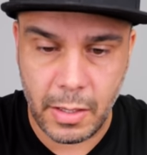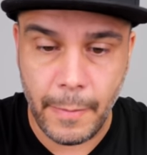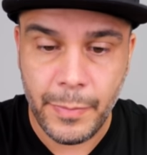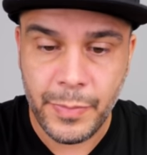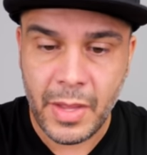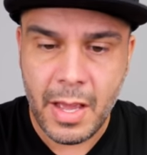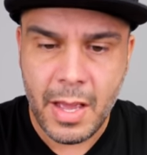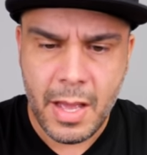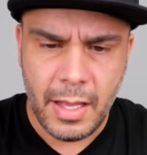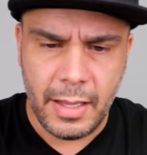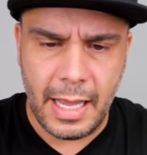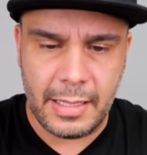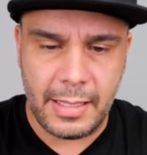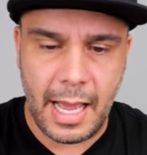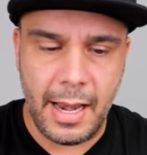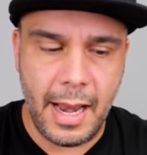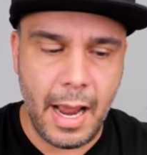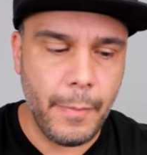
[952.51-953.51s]
toothpick or
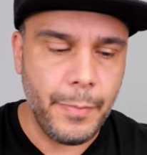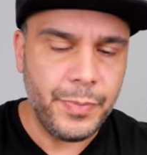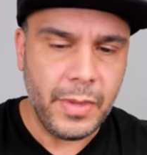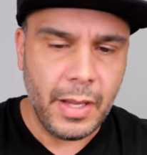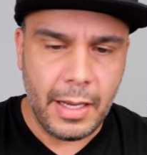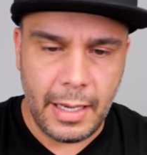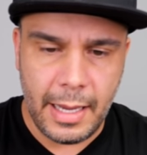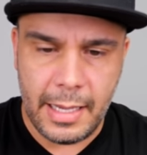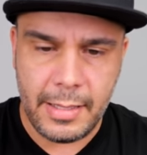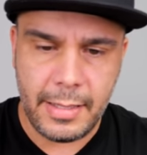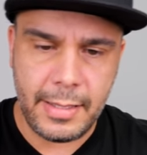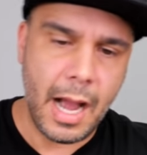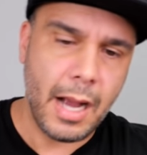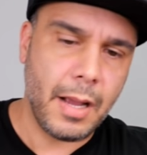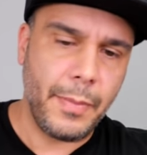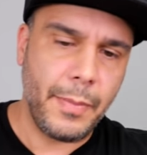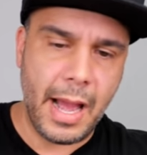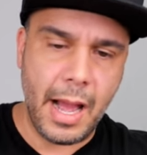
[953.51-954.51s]
something and
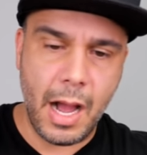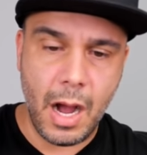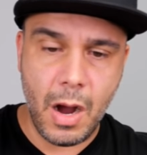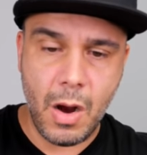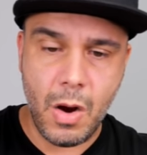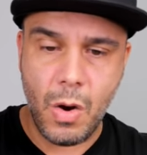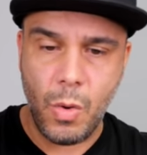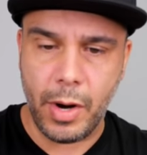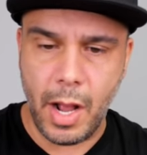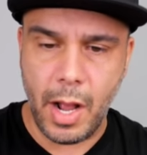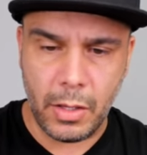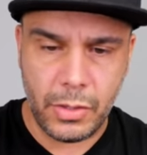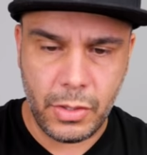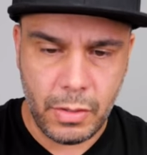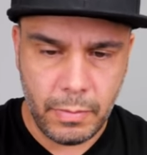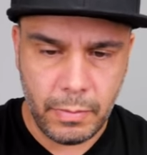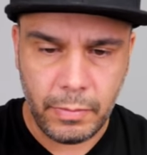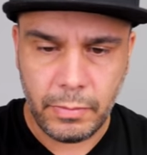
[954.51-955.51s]
clean it with
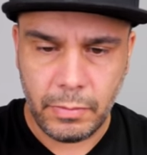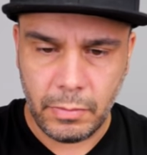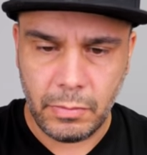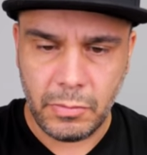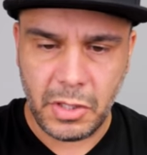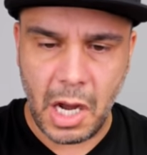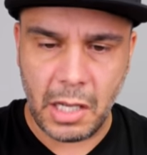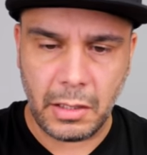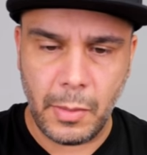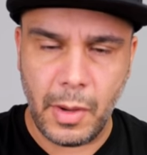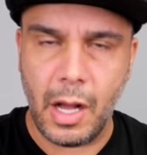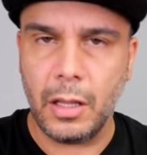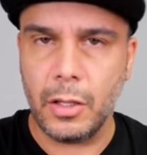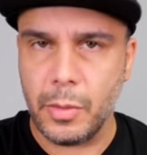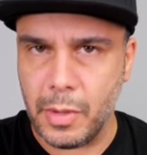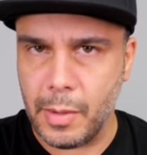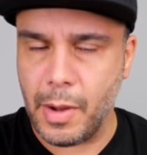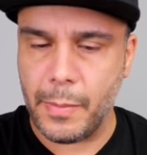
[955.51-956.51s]
either
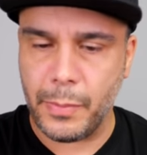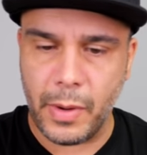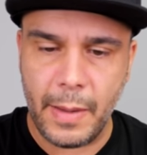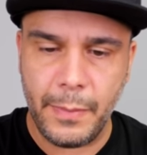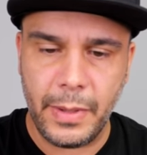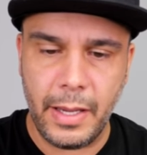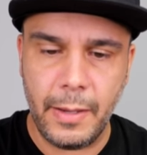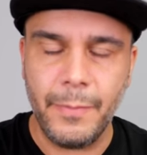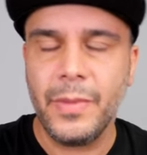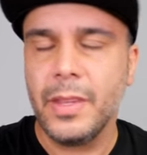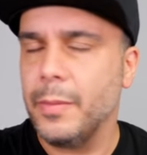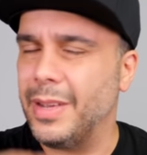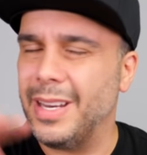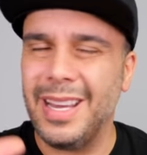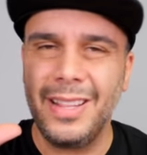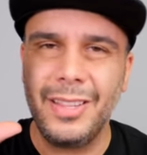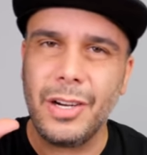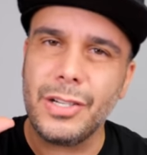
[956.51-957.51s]
alcohol or
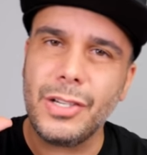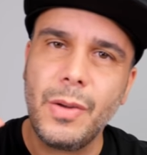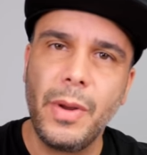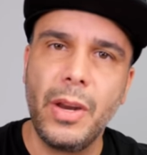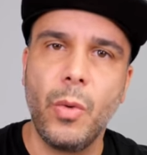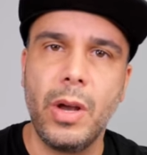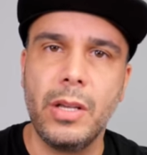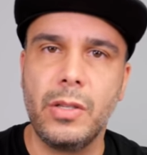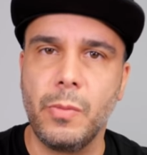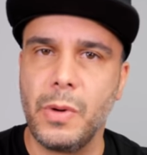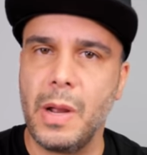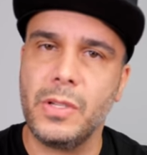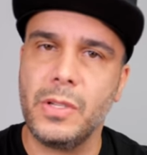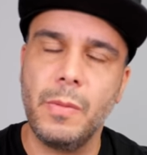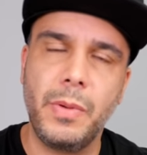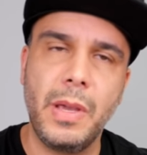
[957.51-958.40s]
Metaside.